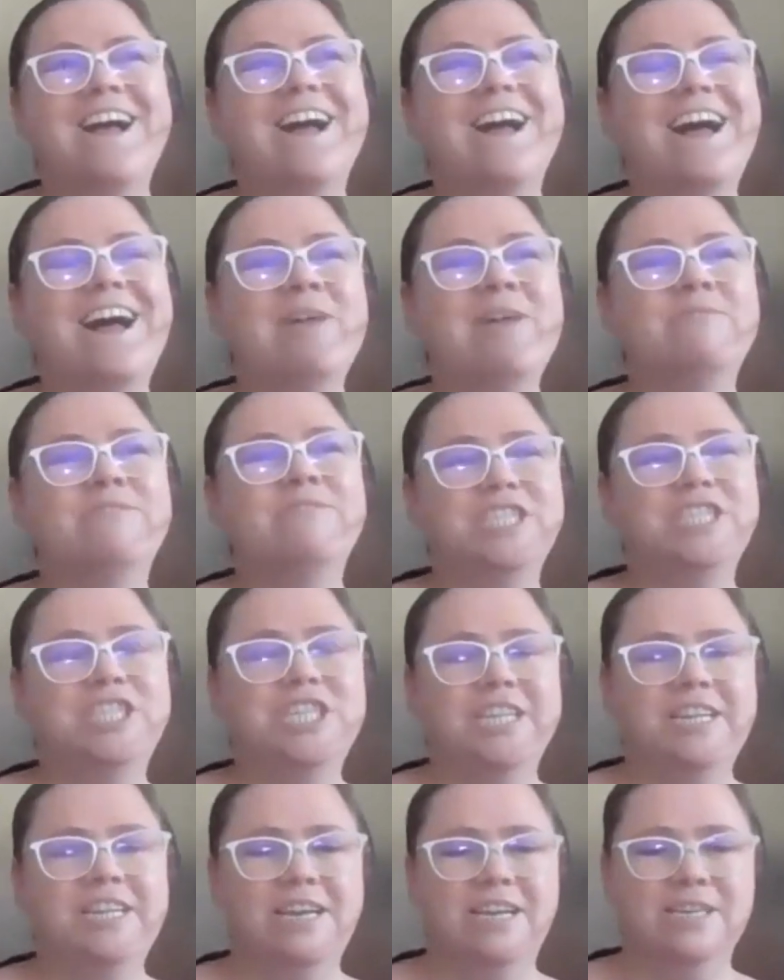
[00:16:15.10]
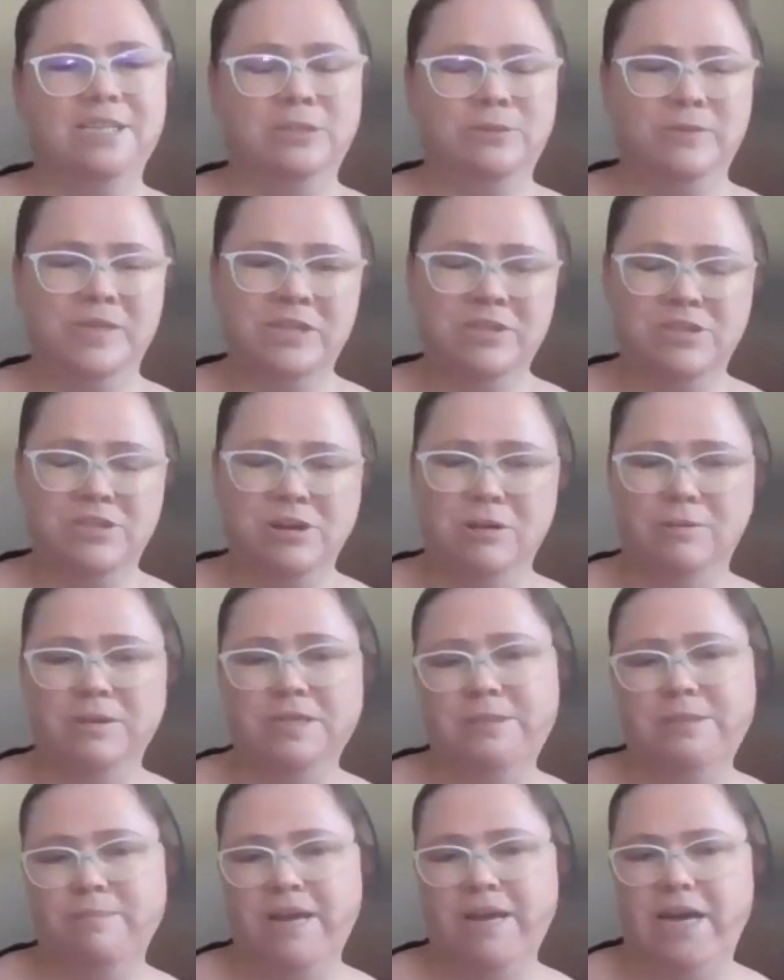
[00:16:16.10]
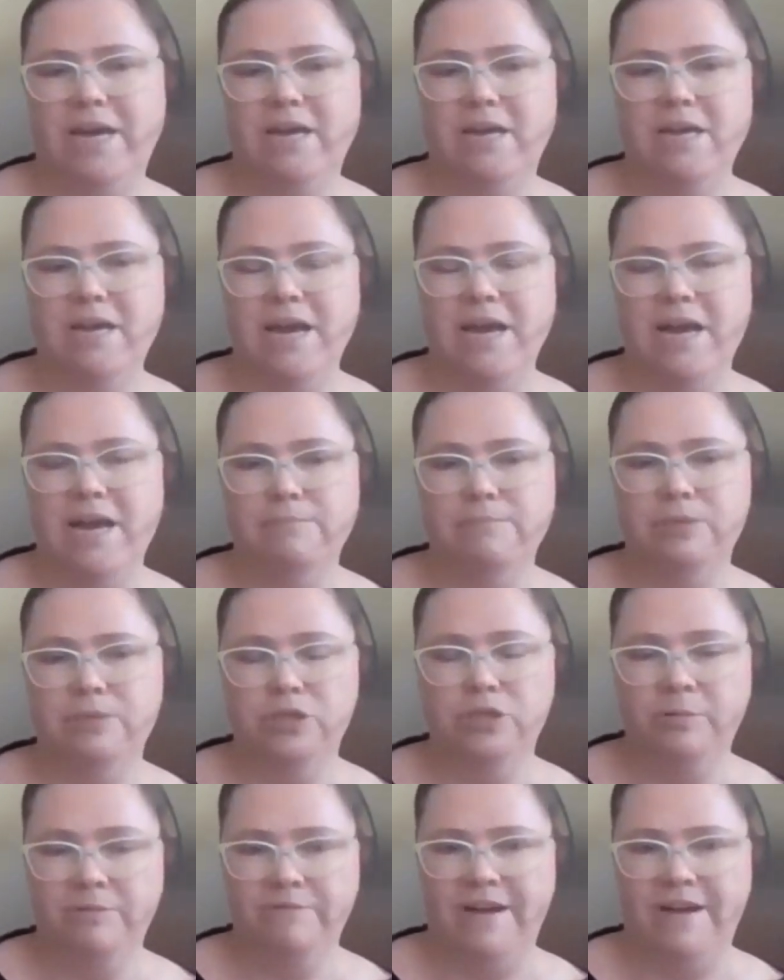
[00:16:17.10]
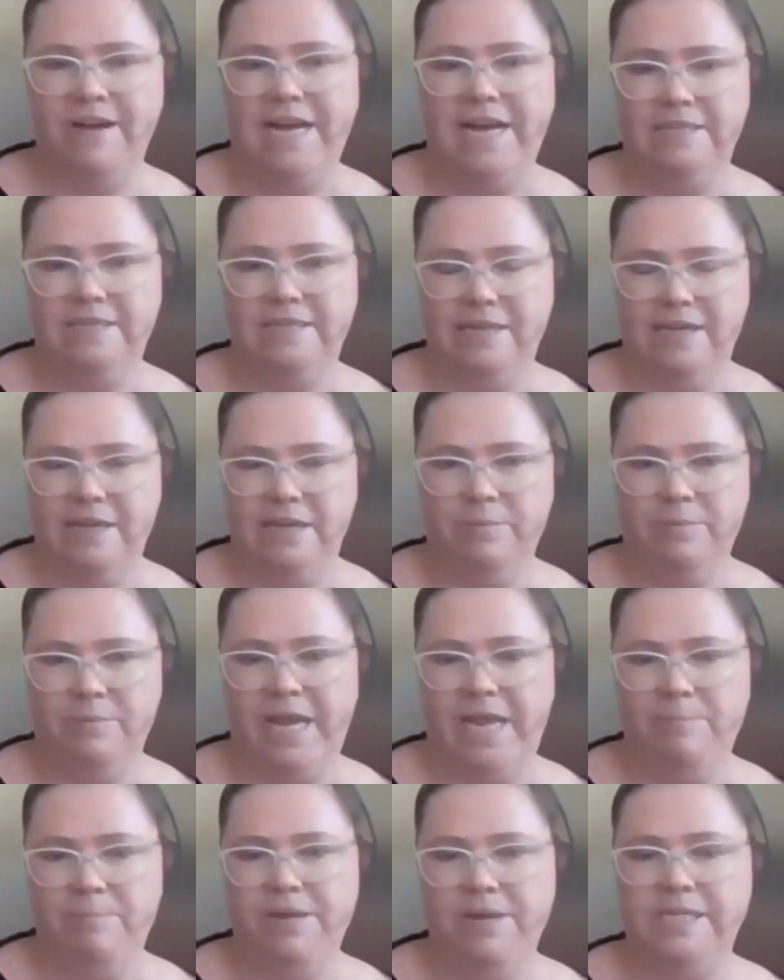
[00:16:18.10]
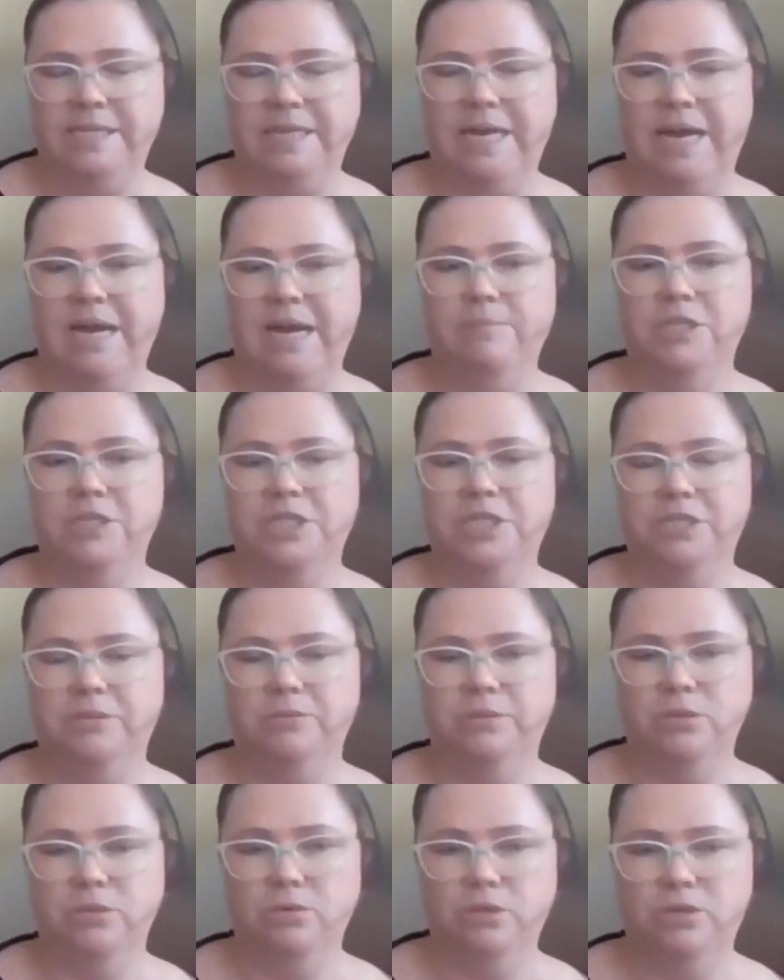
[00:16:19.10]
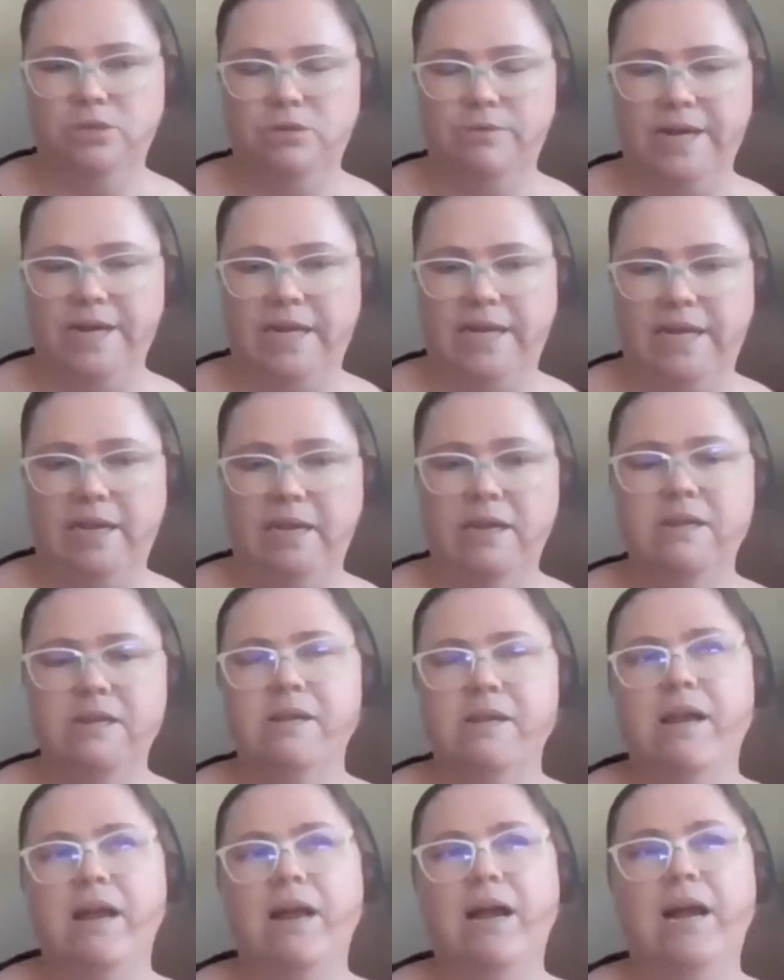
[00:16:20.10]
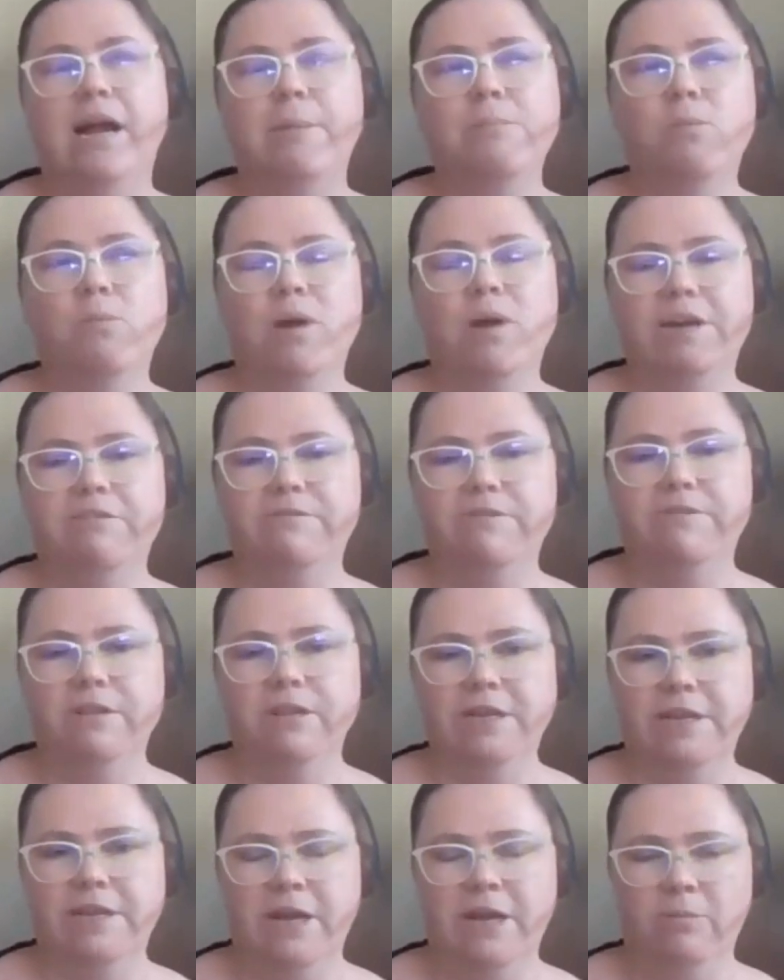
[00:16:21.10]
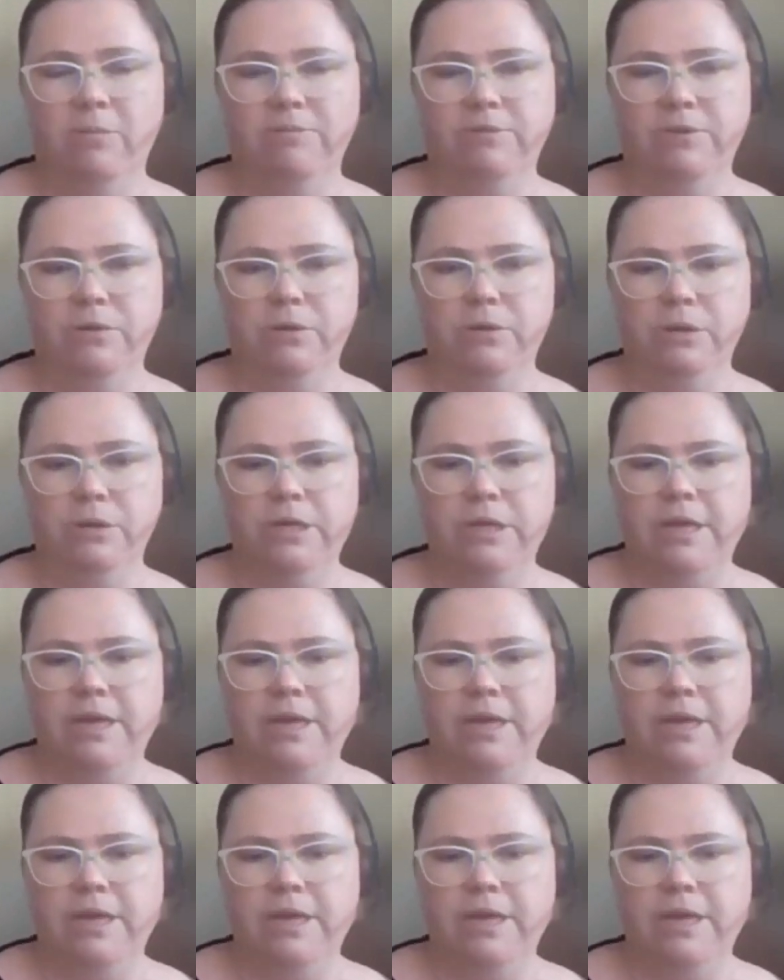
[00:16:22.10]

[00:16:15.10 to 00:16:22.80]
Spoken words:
Virginia Zwiegenthal was my supervisor in my MMed time, and she was also really wonderful and helpful.